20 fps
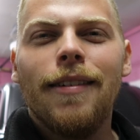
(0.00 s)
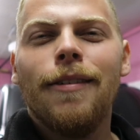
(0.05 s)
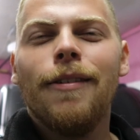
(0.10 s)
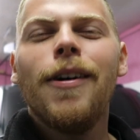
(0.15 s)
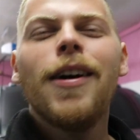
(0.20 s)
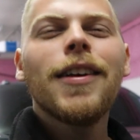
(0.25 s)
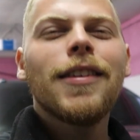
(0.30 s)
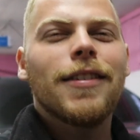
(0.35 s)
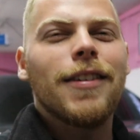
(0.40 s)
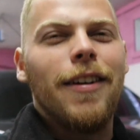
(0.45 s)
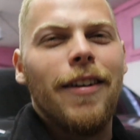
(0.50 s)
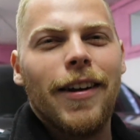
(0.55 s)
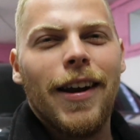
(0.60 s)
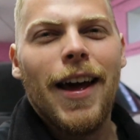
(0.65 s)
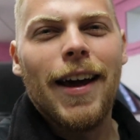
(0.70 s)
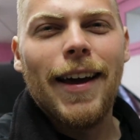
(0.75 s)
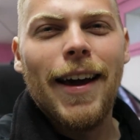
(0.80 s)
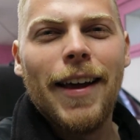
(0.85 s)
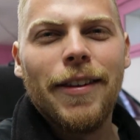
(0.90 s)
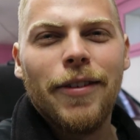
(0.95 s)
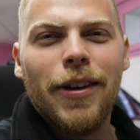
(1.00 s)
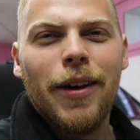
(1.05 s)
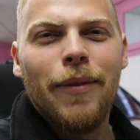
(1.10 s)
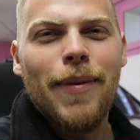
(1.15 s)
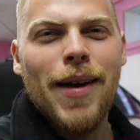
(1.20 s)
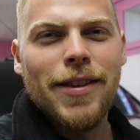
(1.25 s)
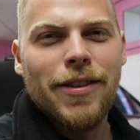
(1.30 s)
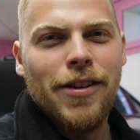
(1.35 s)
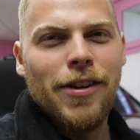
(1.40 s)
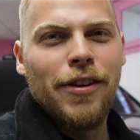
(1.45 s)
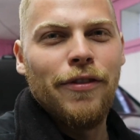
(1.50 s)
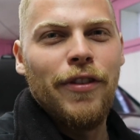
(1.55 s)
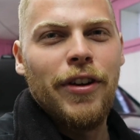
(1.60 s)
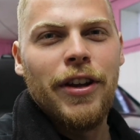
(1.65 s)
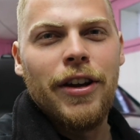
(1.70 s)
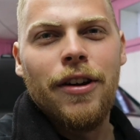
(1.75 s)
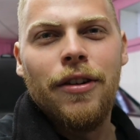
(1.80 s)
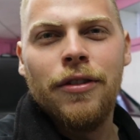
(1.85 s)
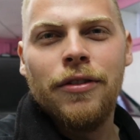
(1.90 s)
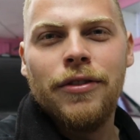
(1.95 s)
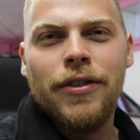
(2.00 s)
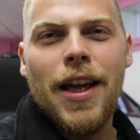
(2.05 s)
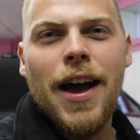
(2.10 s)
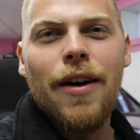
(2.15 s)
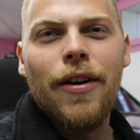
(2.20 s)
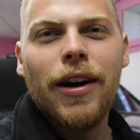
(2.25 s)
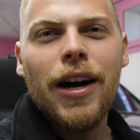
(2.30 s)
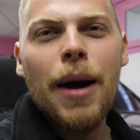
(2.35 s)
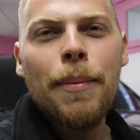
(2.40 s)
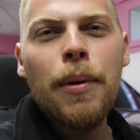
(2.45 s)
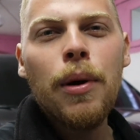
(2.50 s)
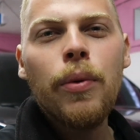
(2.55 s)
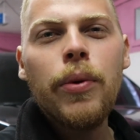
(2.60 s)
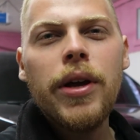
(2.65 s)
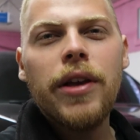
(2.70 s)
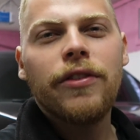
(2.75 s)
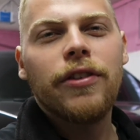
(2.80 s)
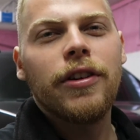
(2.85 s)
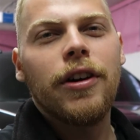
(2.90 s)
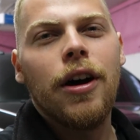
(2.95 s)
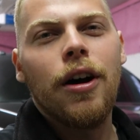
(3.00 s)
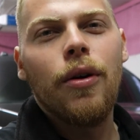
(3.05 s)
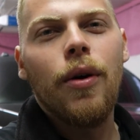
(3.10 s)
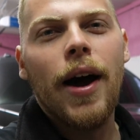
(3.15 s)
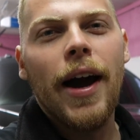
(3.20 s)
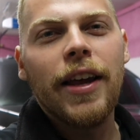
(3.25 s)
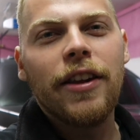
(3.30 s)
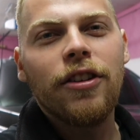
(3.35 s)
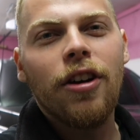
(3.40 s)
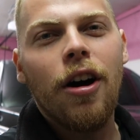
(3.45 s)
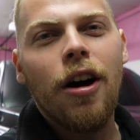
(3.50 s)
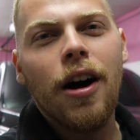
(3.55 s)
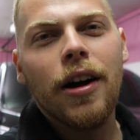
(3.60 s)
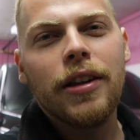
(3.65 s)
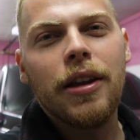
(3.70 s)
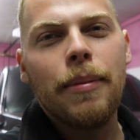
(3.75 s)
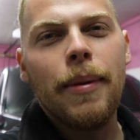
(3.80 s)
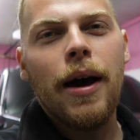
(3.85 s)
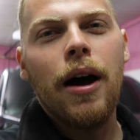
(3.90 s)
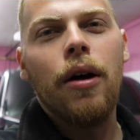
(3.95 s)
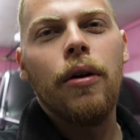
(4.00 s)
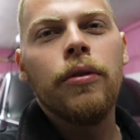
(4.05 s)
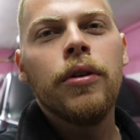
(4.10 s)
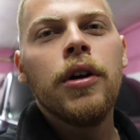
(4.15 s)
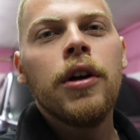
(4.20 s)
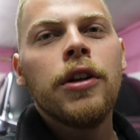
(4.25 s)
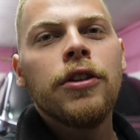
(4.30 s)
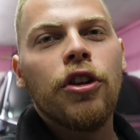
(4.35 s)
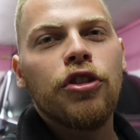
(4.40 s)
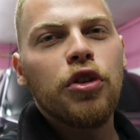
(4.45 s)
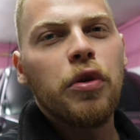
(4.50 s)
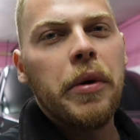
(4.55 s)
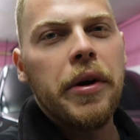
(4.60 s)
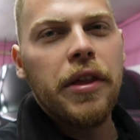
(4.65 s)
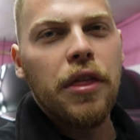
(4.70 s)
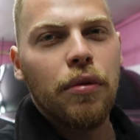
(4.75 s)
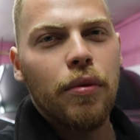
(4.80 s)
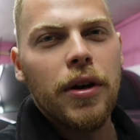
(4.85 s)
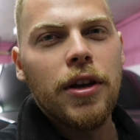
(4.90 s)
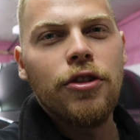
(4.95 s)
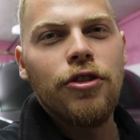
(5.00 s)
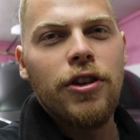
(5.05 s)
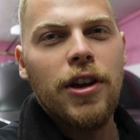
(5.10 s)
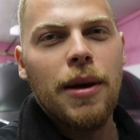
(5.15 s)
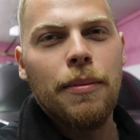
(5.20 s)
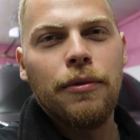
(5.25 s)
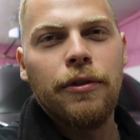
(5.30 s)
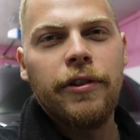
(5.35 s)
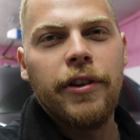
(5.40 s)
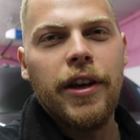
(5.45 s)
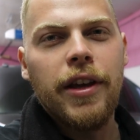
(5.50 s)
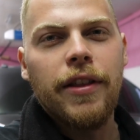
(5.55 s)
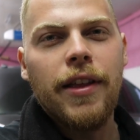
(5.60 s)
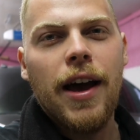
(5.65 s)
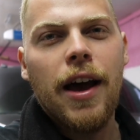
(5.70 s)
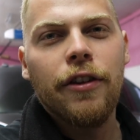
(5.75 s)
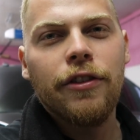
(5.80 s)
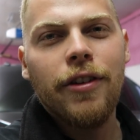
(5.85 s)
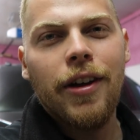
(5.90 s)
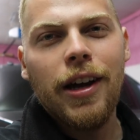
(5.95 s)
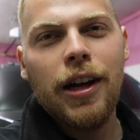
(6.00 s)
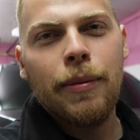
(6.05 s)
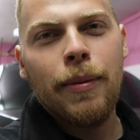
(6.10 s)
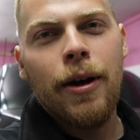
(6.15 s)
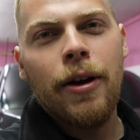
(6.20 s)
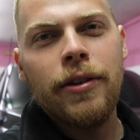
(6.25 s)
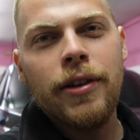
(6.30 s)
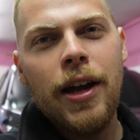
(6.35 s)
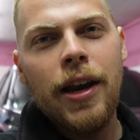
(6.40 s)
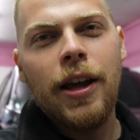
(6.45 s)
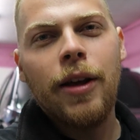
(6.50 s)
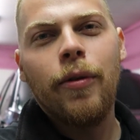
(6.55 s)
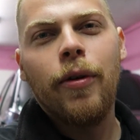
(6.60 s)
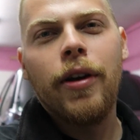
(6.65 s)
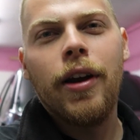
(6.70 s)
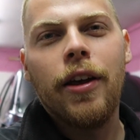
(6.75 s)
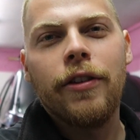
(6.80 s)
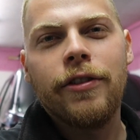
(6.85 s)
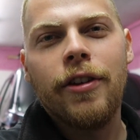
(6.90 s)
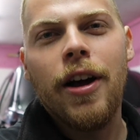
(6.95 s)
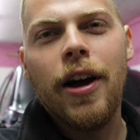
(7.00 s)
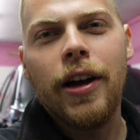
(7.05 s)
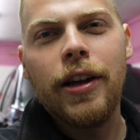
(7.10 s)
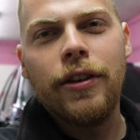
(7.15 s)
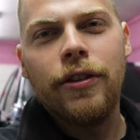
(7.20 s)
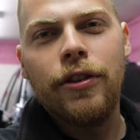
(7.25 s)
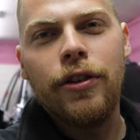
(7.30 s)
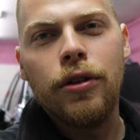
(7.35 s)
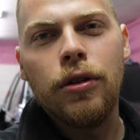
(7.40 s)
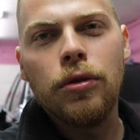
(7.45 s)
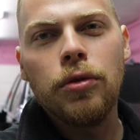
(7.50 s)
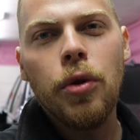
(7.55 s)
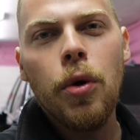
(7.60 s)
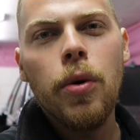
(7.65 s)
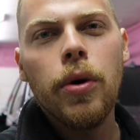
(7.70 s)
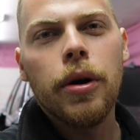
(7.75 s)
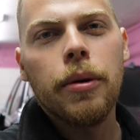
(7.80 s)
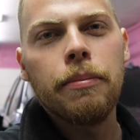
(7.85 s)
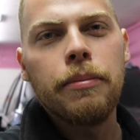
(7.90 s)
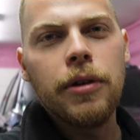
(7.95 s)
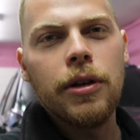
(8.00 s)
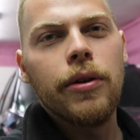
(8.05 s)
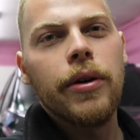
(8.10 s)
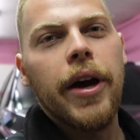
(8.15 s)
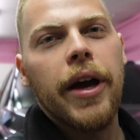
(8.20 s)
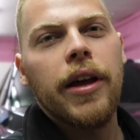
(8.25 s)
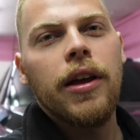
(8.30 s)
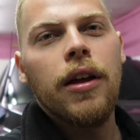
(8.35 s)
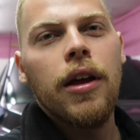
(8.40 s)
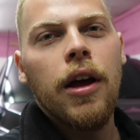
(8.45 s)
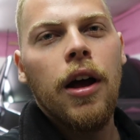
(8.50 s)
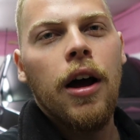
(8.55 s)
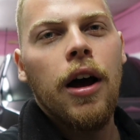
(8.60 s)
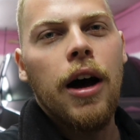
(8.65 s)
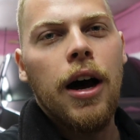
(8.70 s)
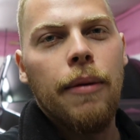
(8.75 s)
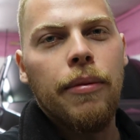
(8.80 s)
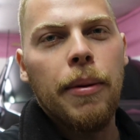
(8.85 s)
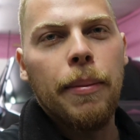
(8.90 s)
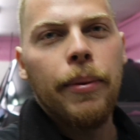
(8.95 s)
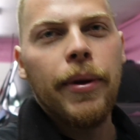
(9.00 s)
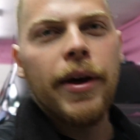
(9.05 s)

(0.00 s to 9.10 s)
What's going on, guys? Welcome back to another video. Now, a couple of weeks ago, I talked about the 23 GMC. I was talking about getting one. I was talking to Laura Buick, the